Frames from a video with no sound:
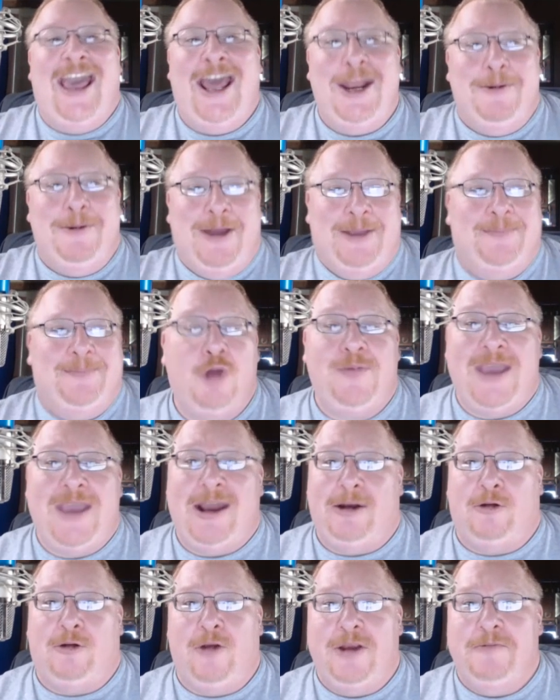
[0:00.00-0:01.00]
Anyway, hope
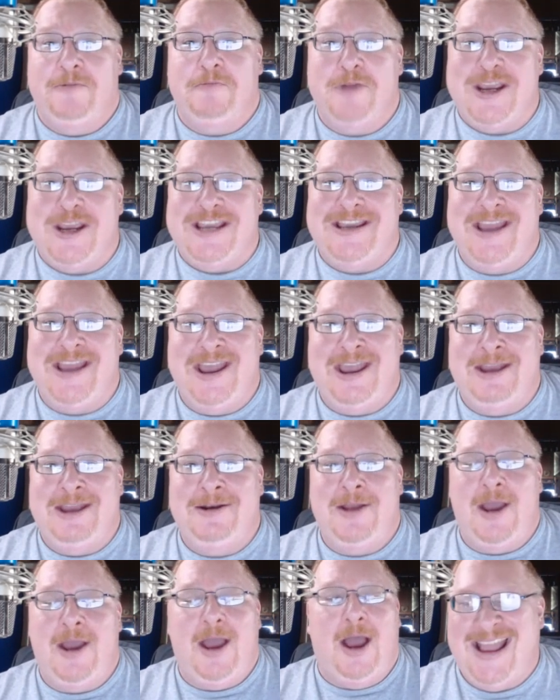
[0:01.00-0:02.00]
you had a great
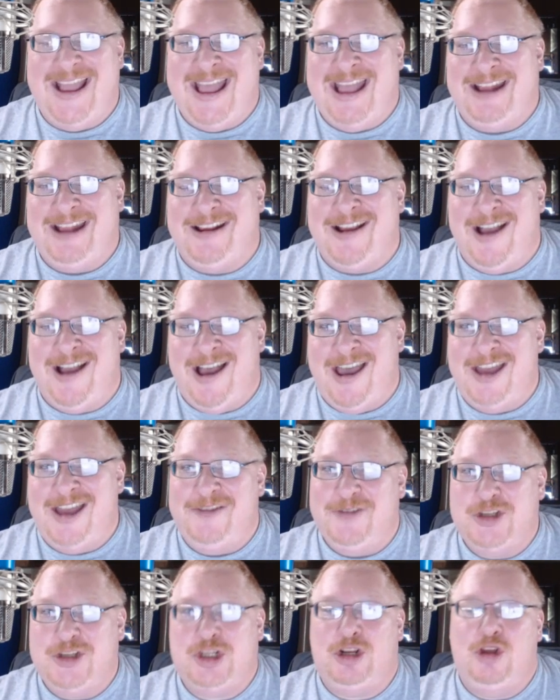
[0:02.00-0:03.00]
weekend. I had
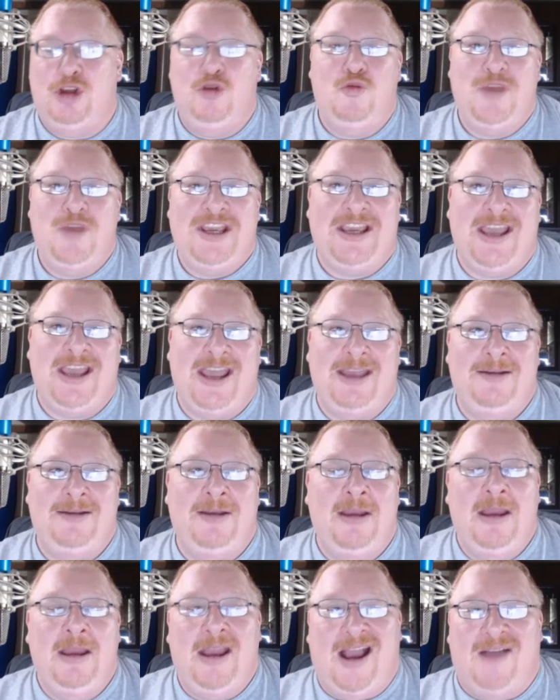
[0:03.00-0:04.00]
kind of a slow
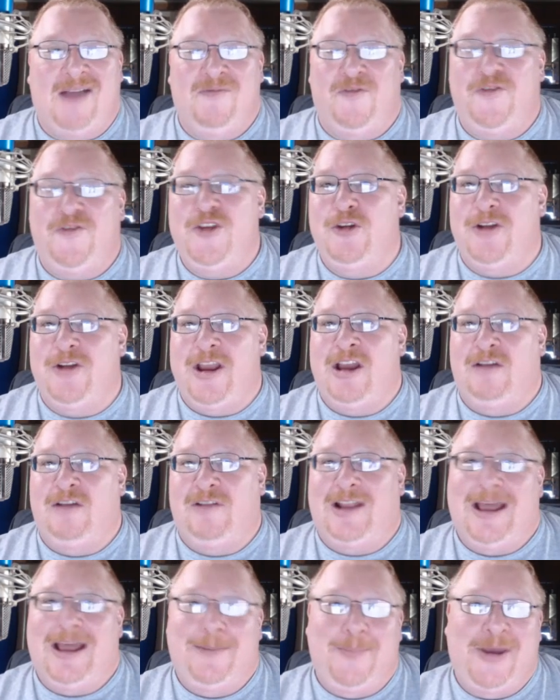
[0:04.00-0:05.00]
weekend. I'm feeling a
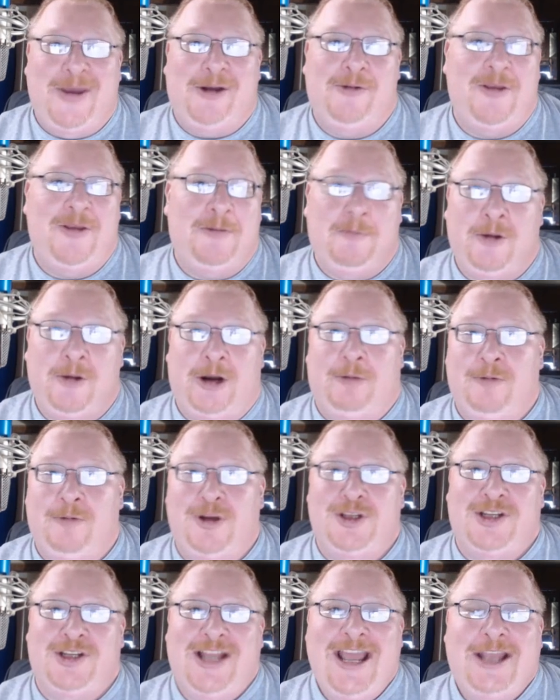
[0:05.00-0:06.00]
hell of a lot better than what I
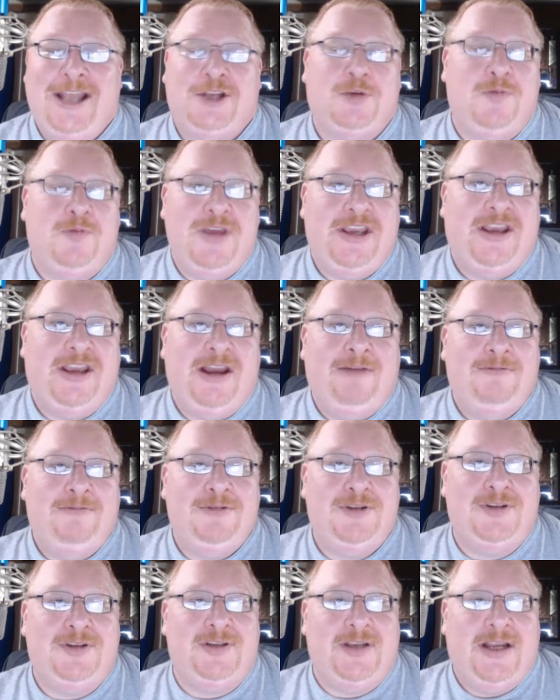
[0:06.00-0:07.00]
was last week. I
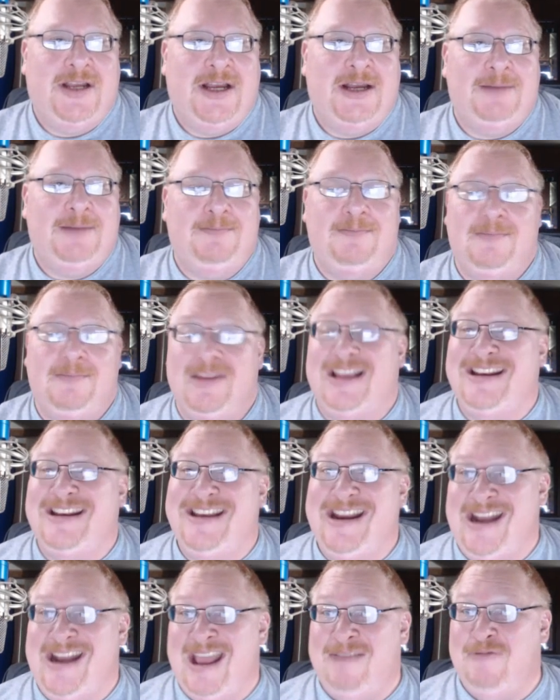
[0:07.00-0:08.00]
was
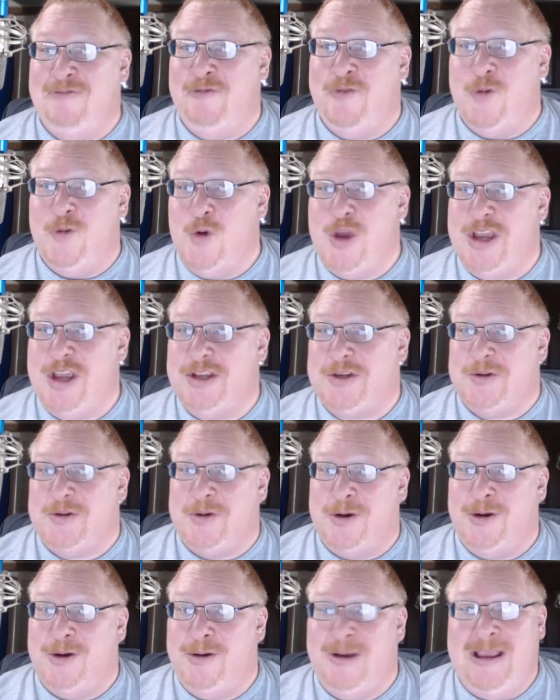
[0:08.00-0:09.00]
didn't have a voice,
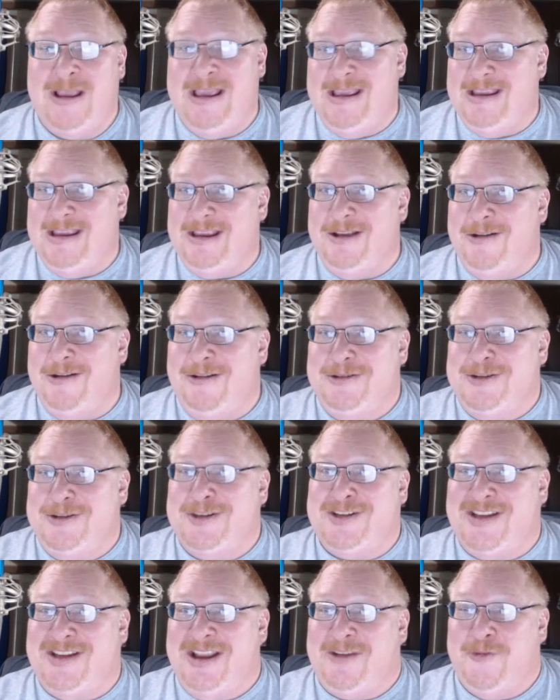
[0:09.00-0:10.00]
or I
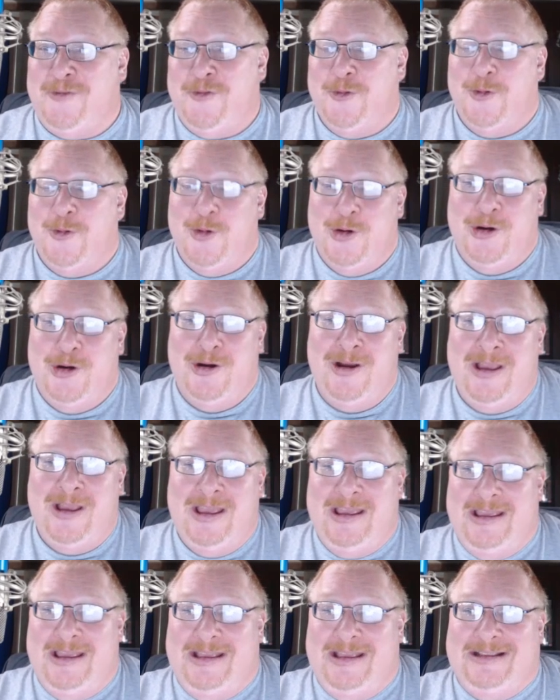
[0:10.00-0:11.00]
was sick for
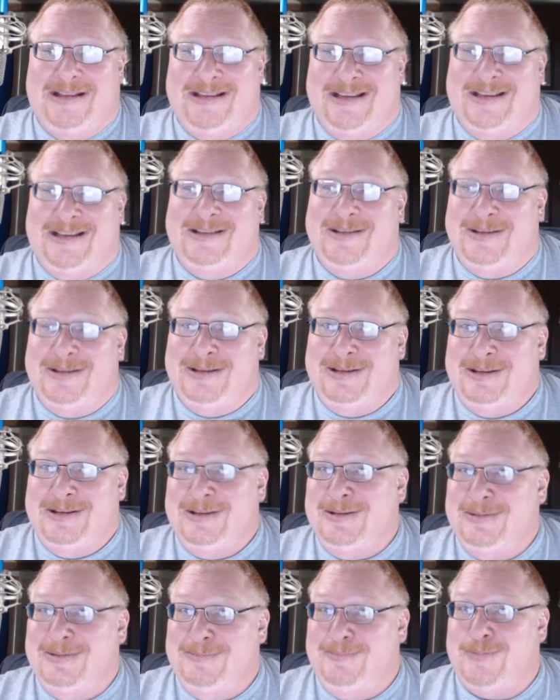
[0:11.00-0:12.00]

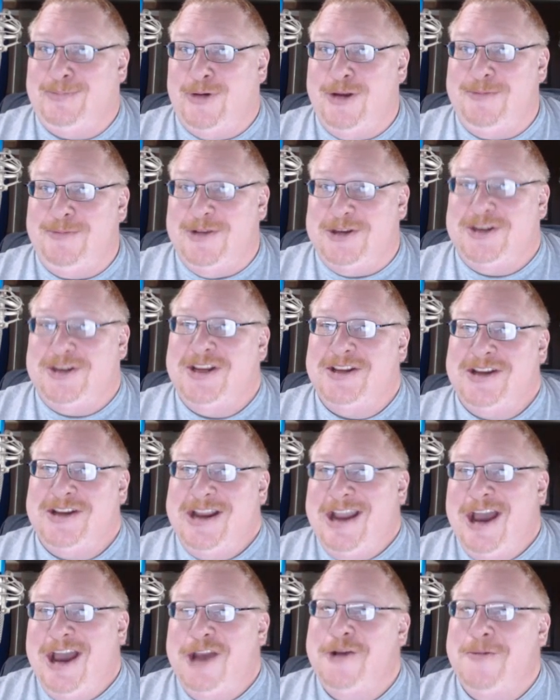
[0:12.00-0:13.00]
pretty much since
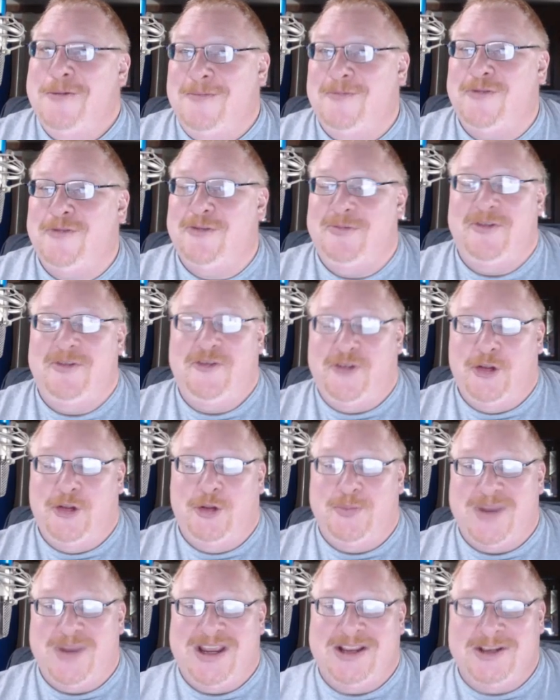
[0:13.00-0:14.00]
I got home from the
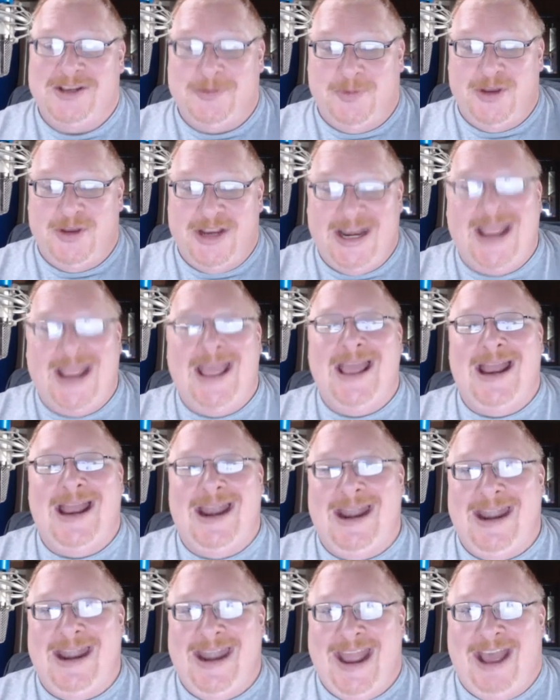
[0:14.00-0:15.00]
Philippines, but
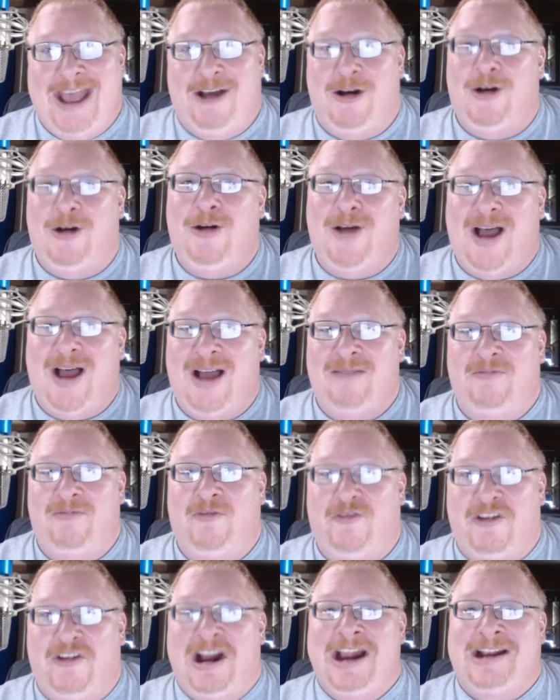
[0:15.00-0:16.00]
now
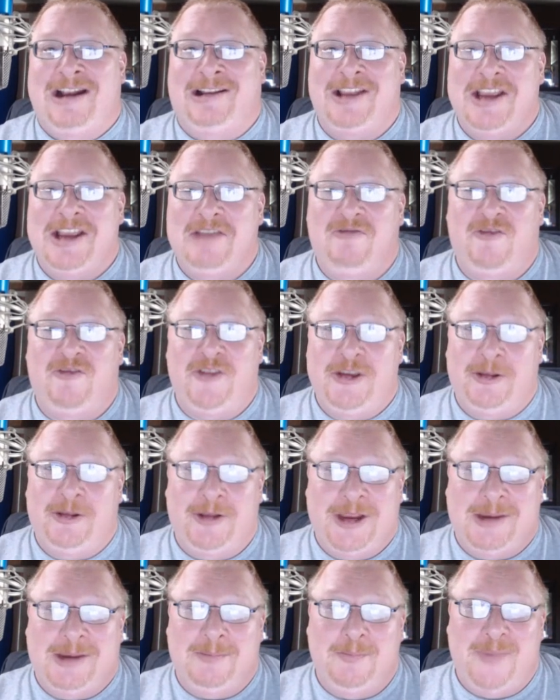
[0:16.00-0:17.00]
I'm finally
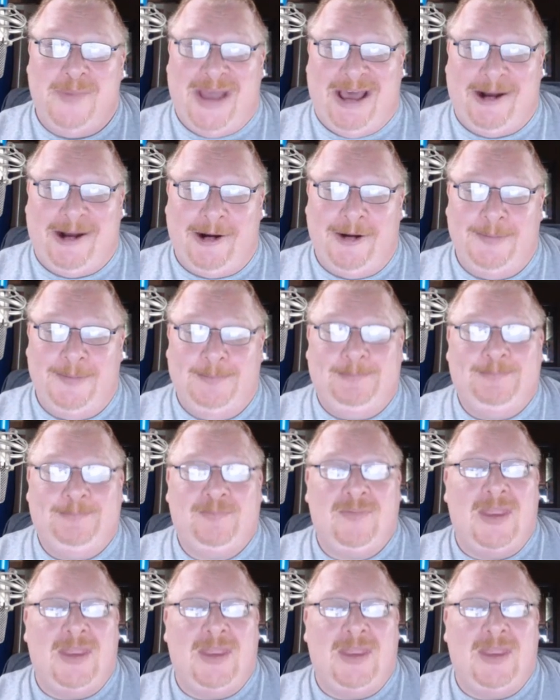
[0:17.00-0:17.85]
feeling better.